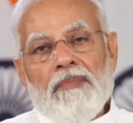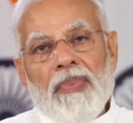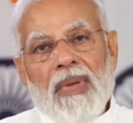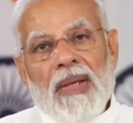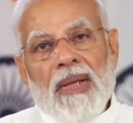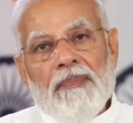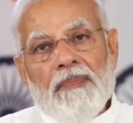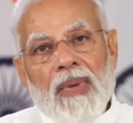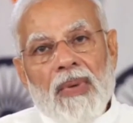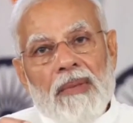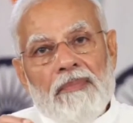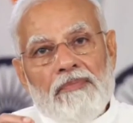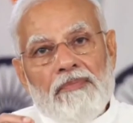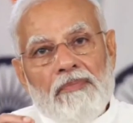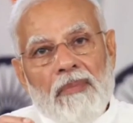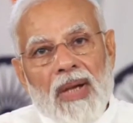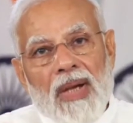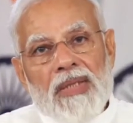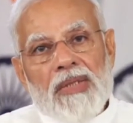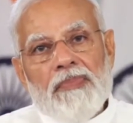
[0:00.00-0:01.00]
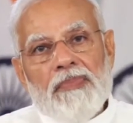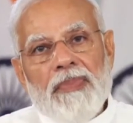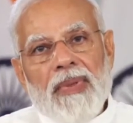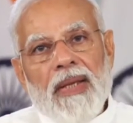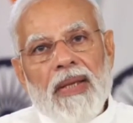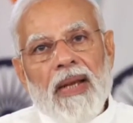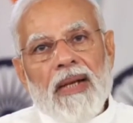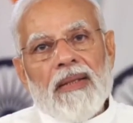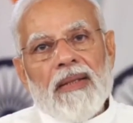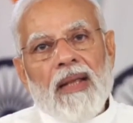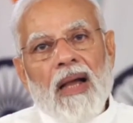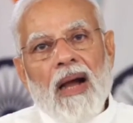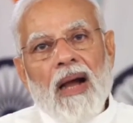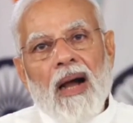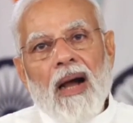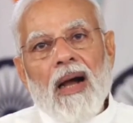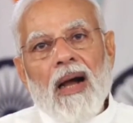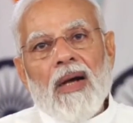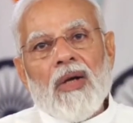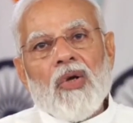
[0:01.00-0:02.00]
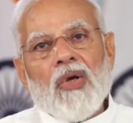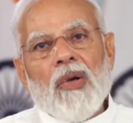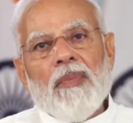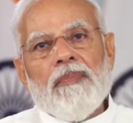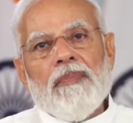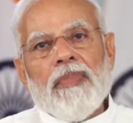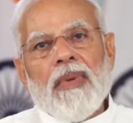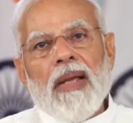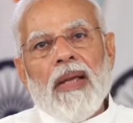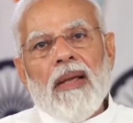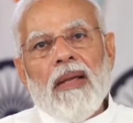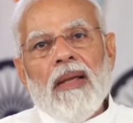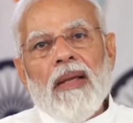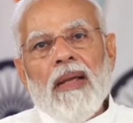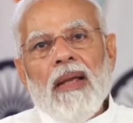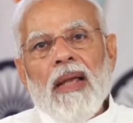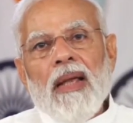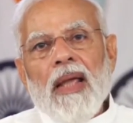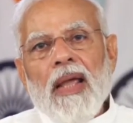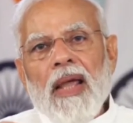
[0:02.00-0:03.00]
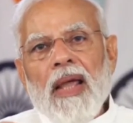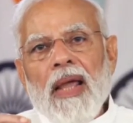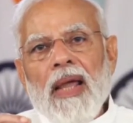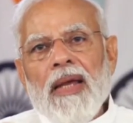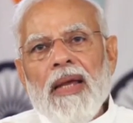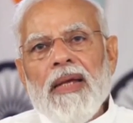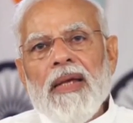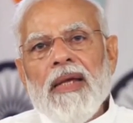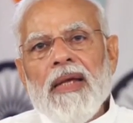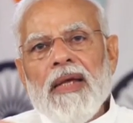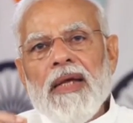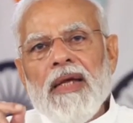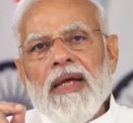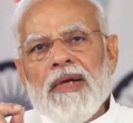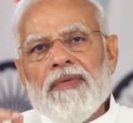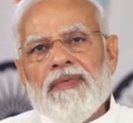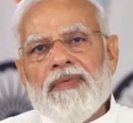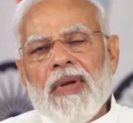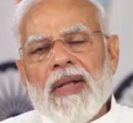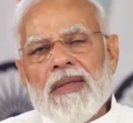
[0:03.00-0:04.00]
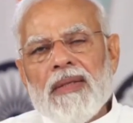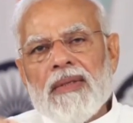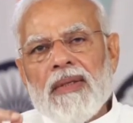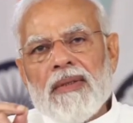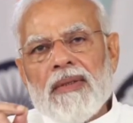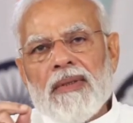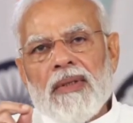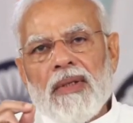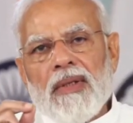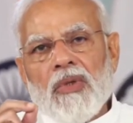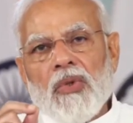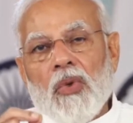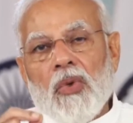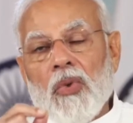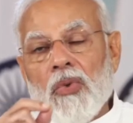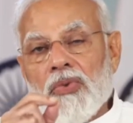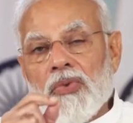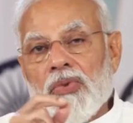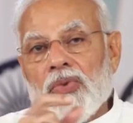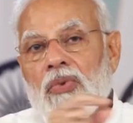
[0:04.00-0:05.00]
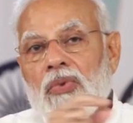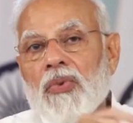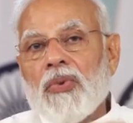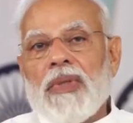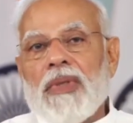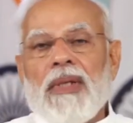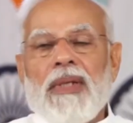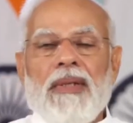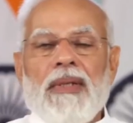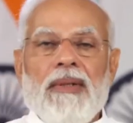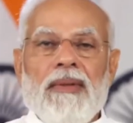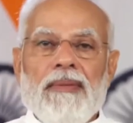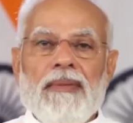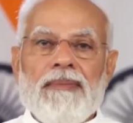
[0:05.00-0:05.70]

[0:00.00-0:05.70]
People must be at the heart of any infrastructure growth story.